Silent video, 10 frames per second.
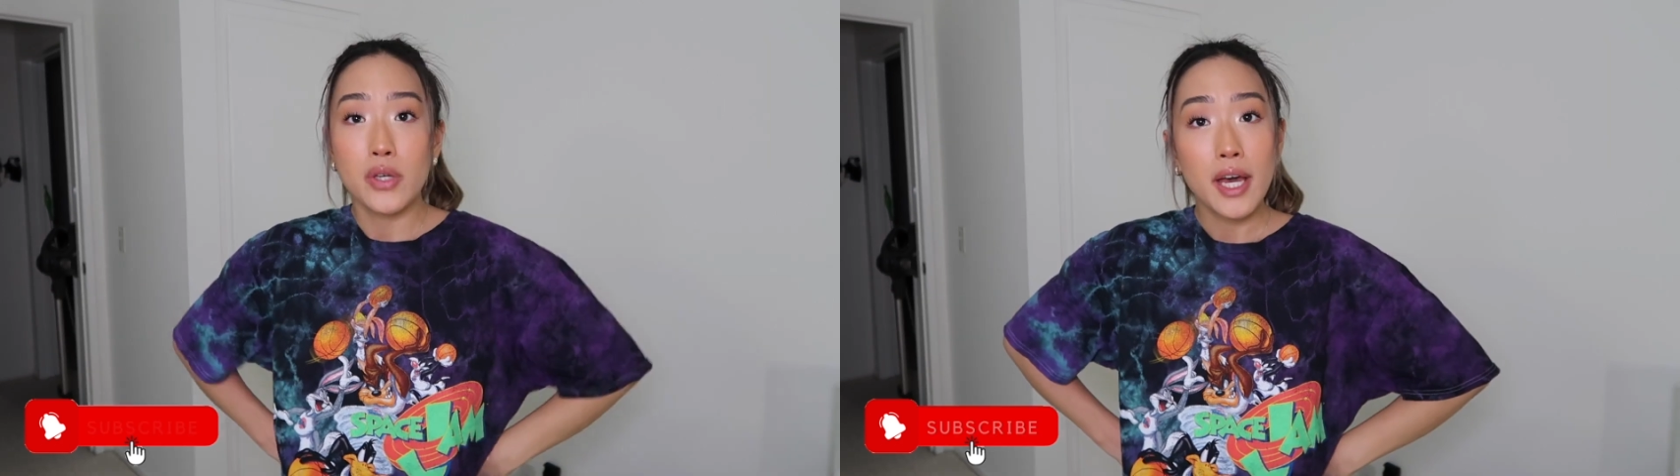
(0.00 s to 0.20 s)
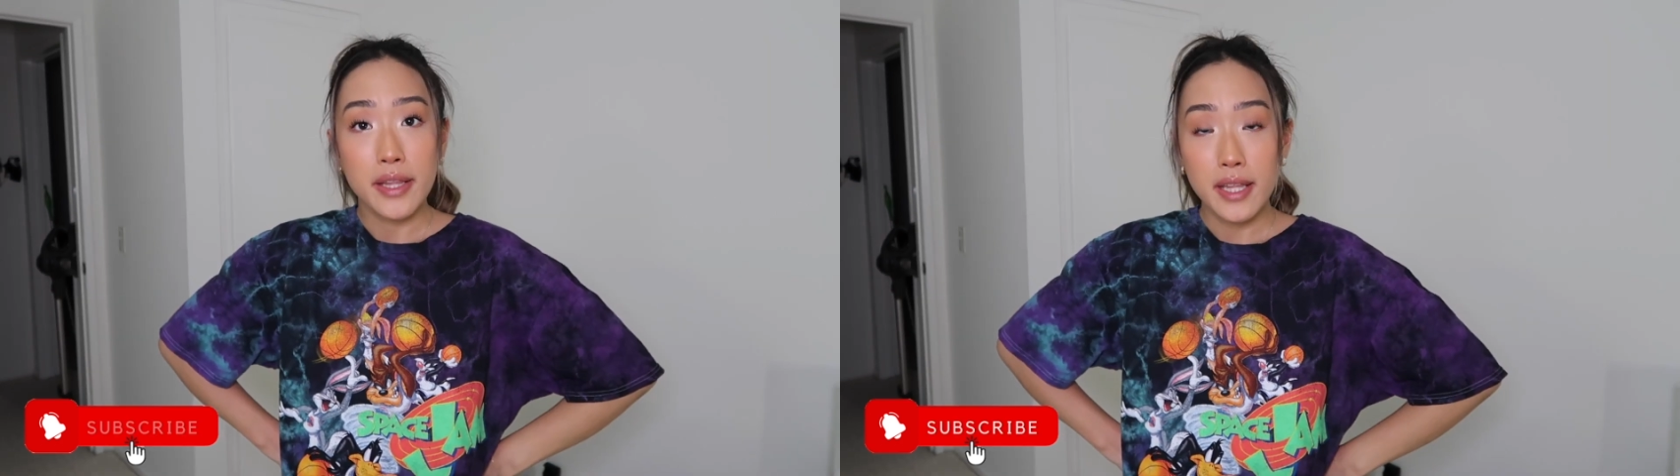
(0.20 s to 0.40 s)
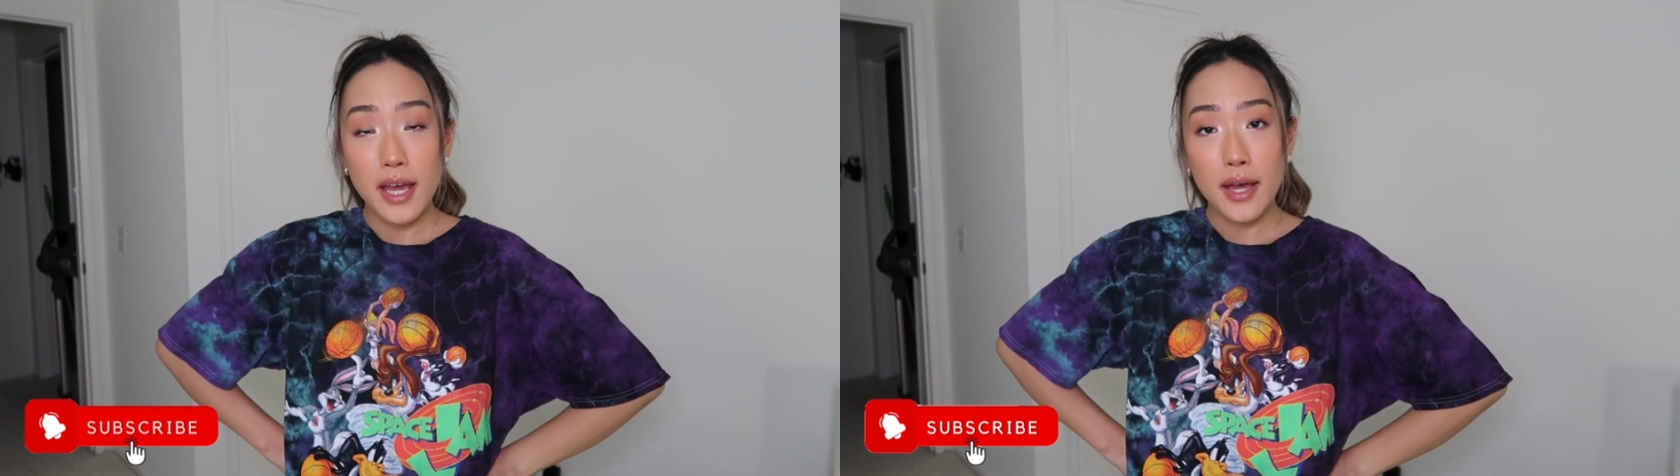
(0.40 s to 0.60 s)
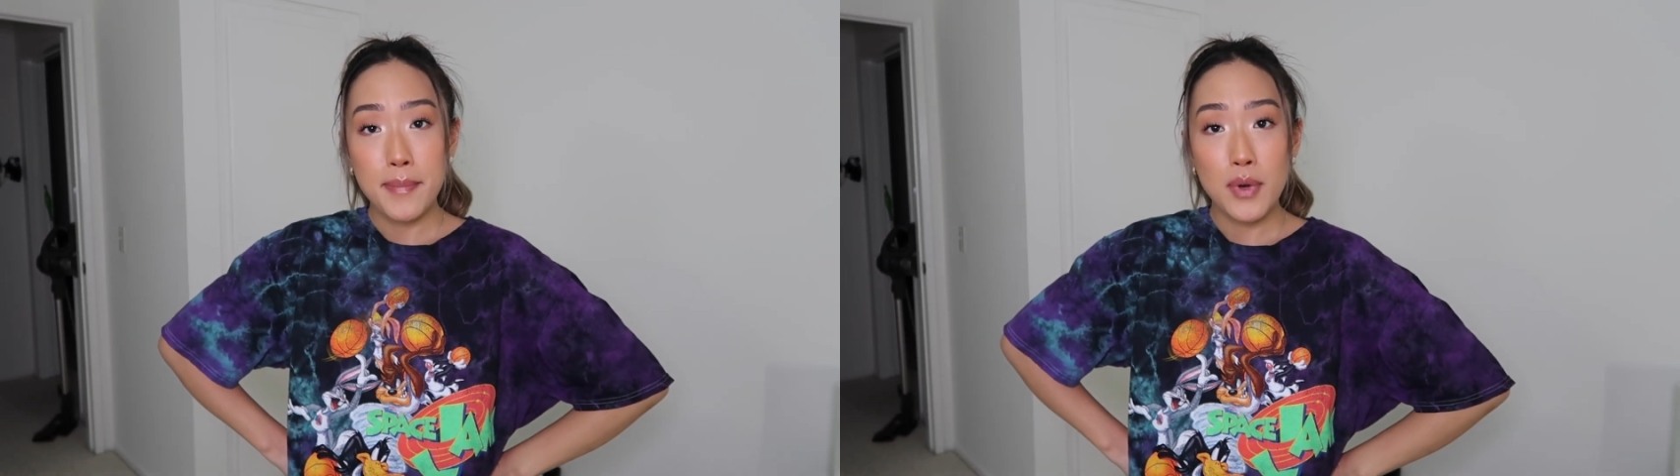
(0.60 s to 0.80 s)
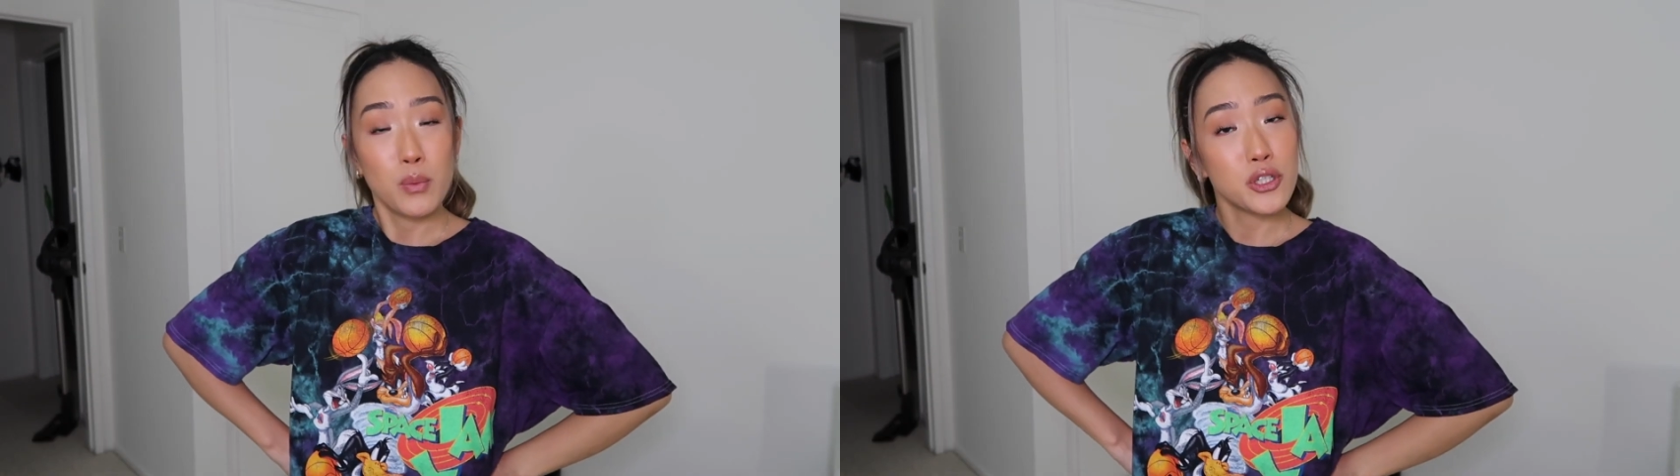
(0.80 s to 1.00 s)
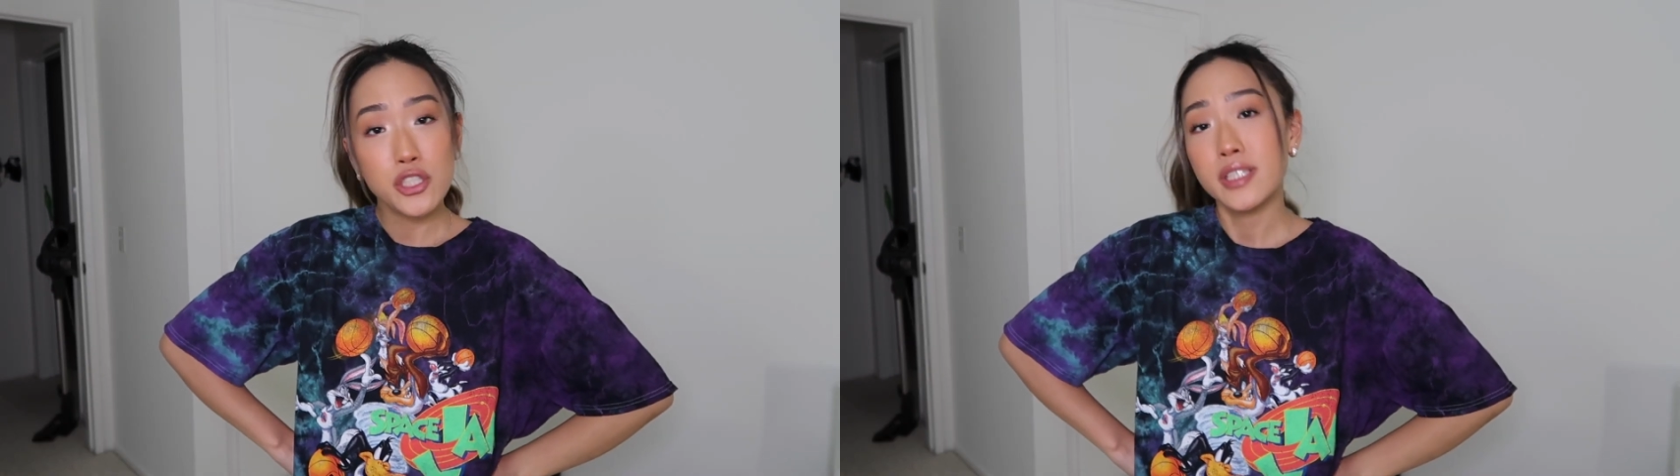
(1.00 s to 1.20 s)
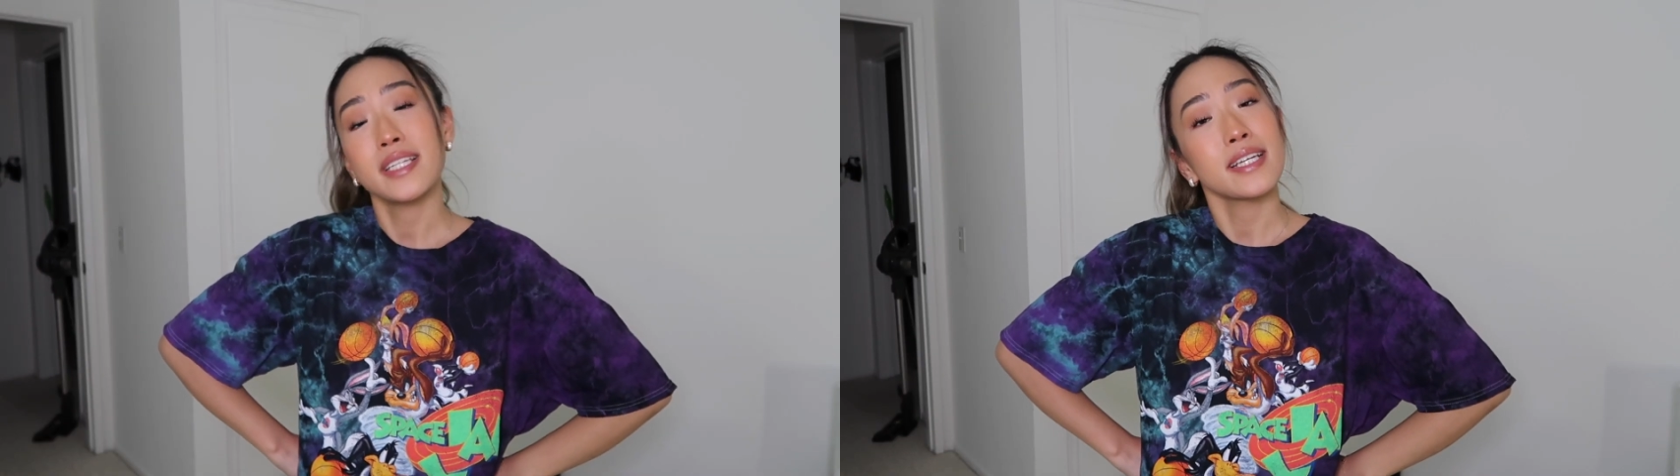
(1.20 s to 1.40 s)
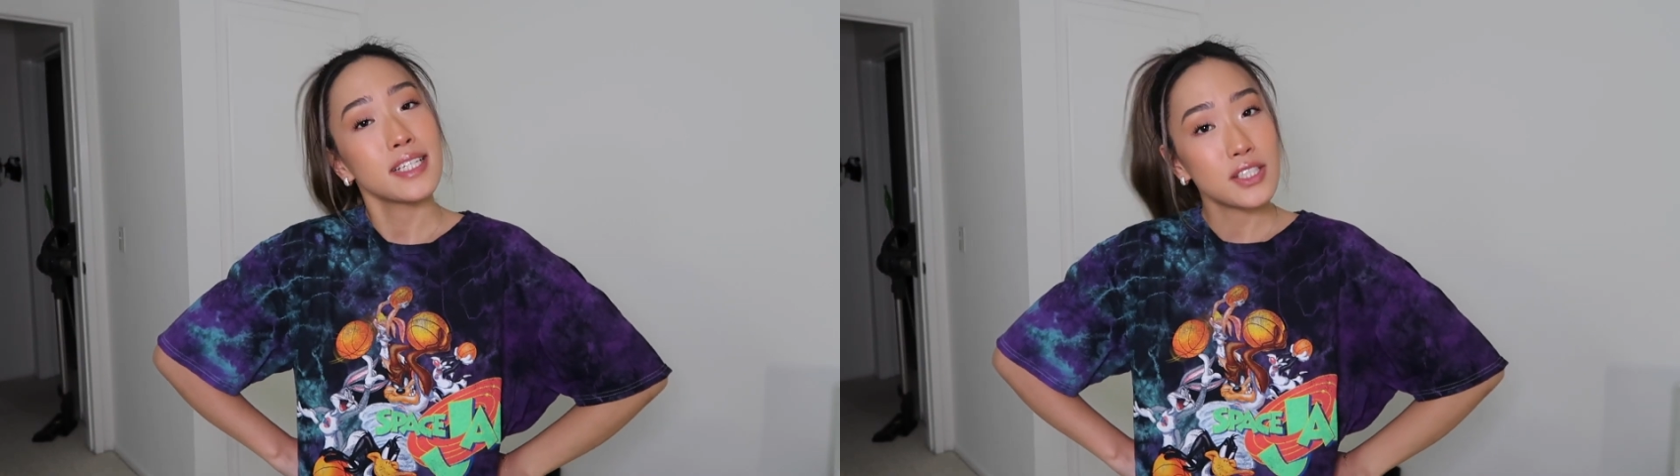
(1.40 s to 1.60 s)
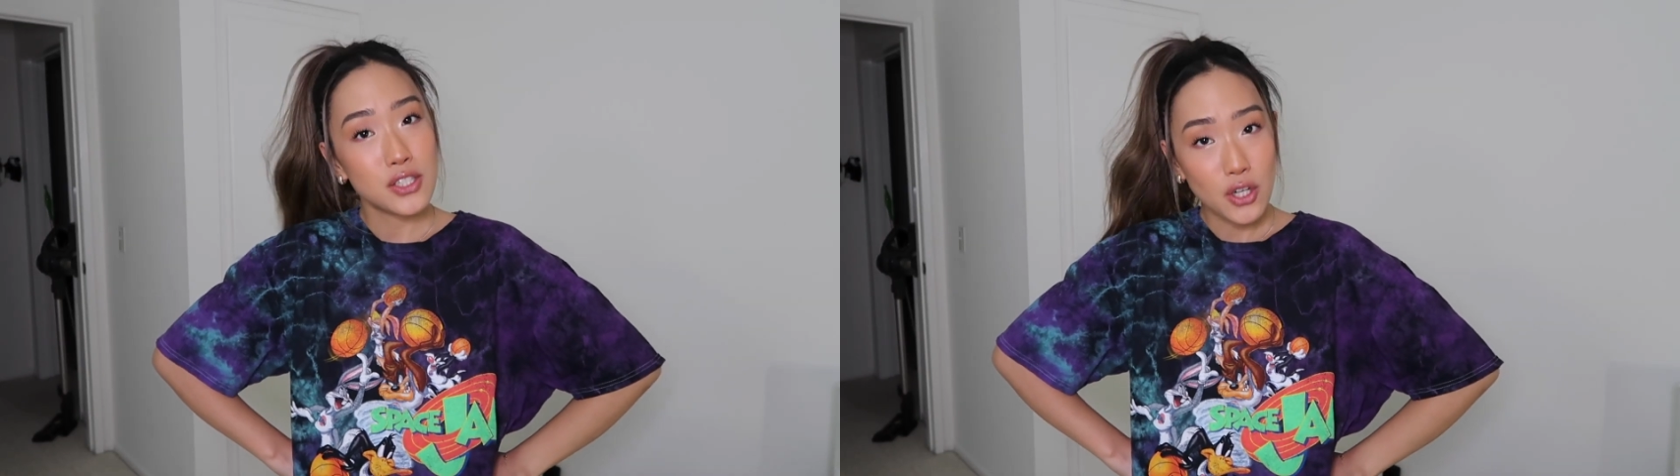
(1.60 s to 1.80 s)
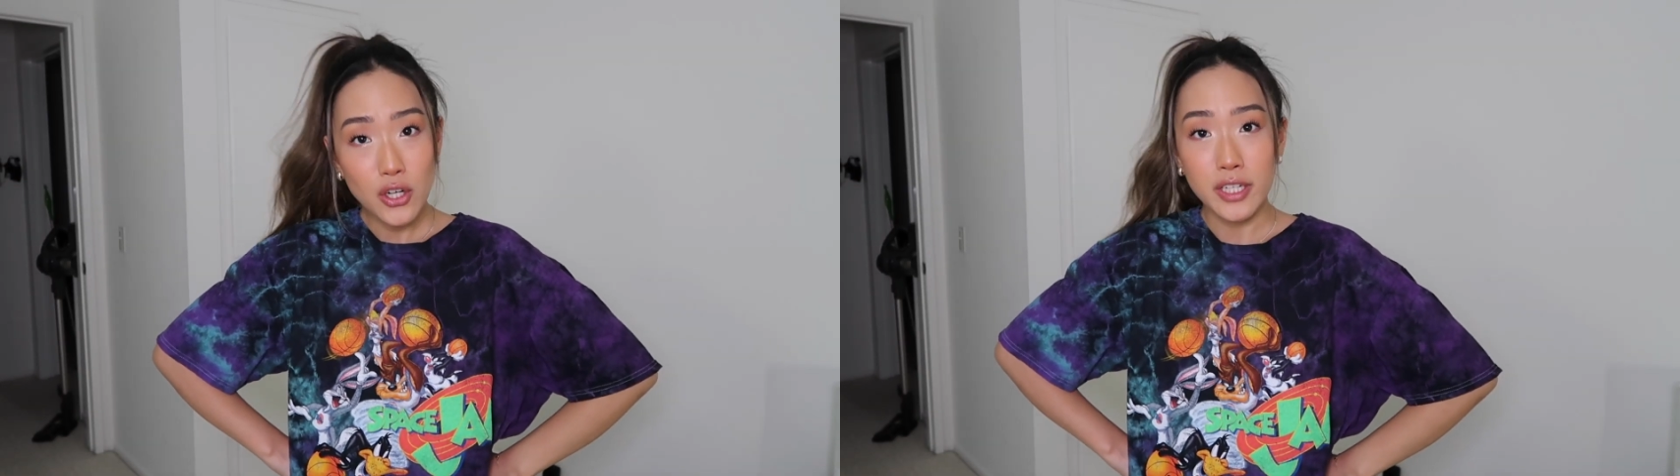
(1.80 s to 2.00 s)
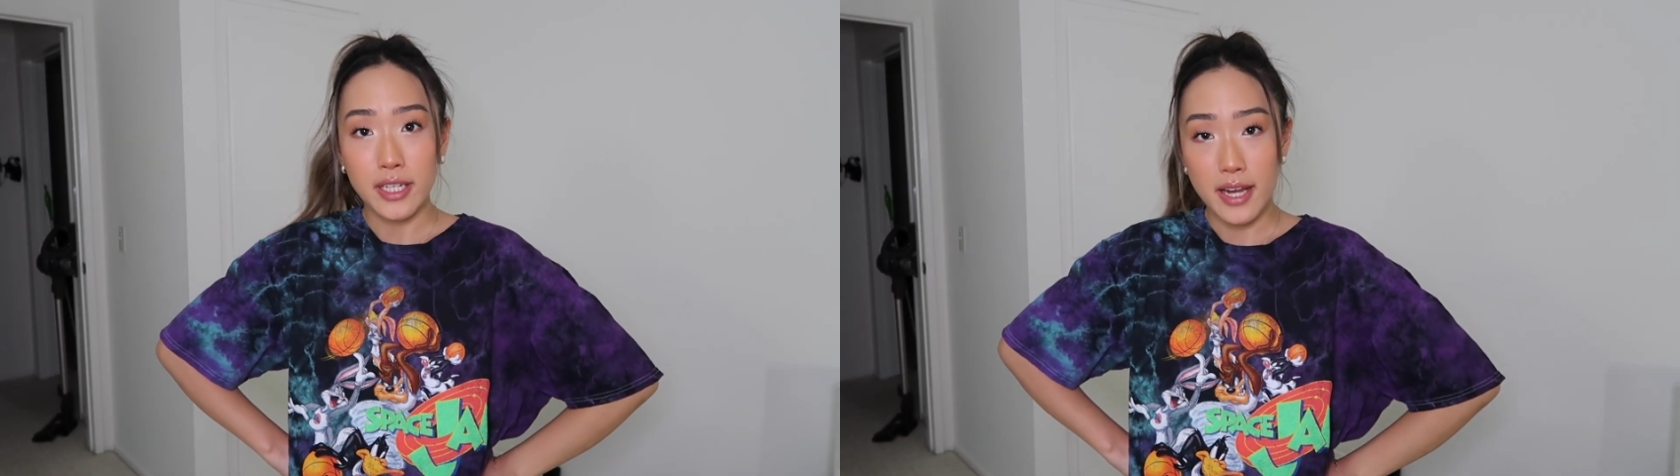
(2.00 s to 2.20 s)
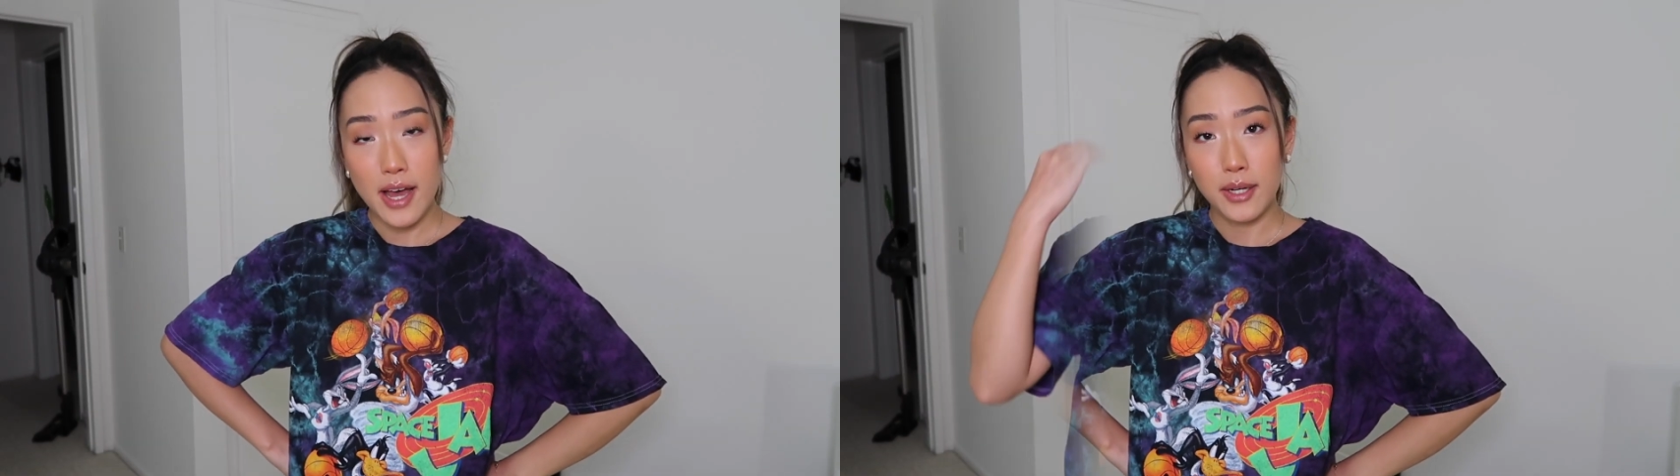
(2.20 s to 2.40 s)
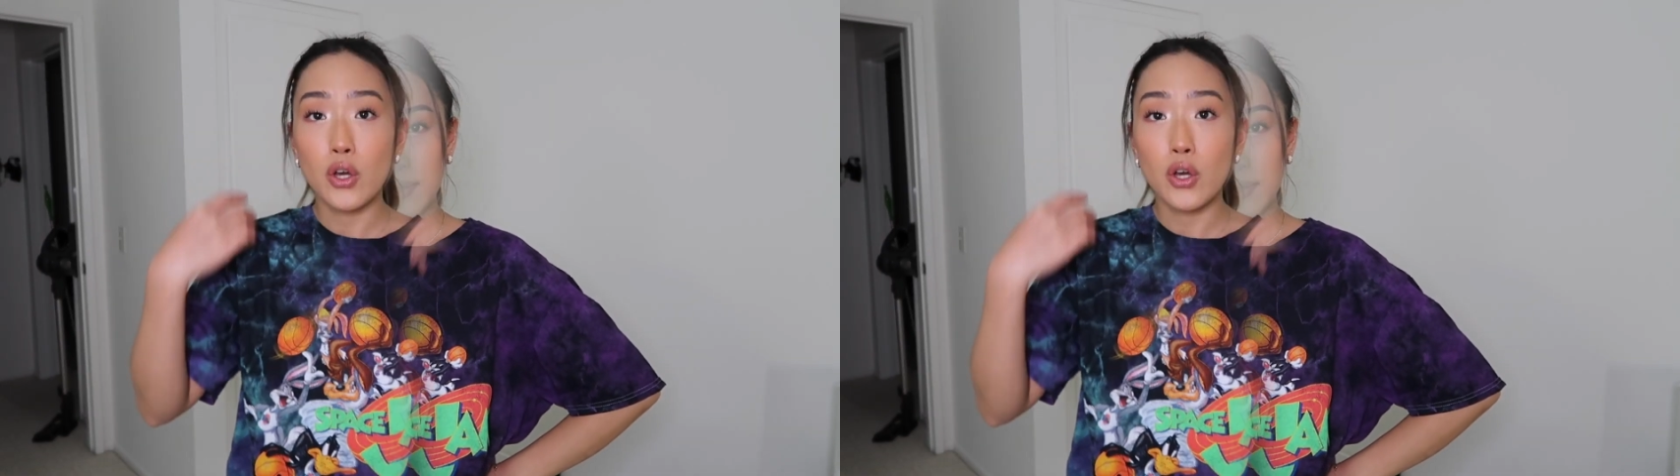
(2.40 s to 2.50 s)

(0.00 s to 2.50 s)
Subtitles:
So yeah, we're just gonna get started now.